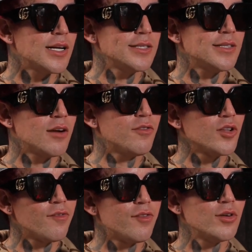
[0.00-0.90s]
and I started for
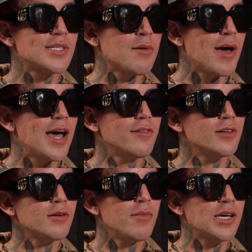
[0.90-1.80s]
the first time
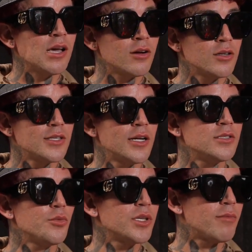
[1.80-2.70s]
ever making
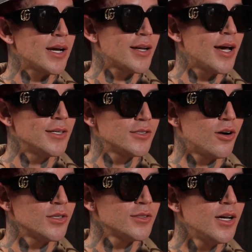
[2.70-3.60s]
content with my clients'
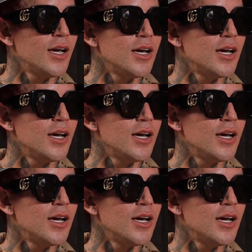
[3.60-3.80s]
dogs.